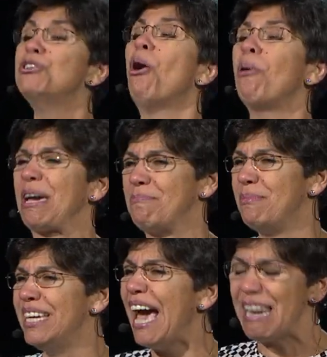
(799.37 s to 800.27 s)
know Him
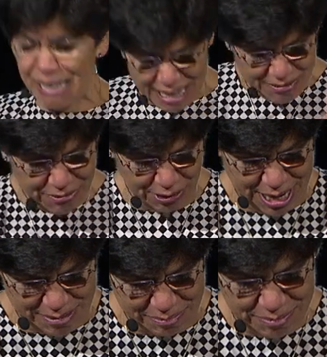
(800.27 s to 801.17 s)
and live for
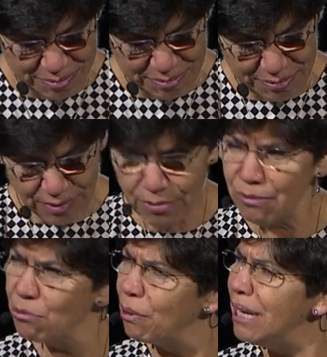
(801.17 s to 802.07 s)
Him.
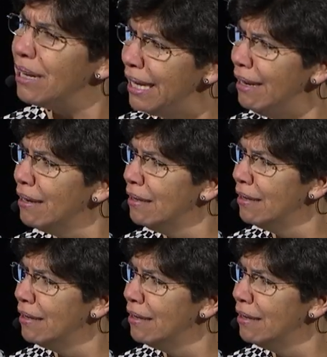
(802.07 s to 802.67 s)
Really?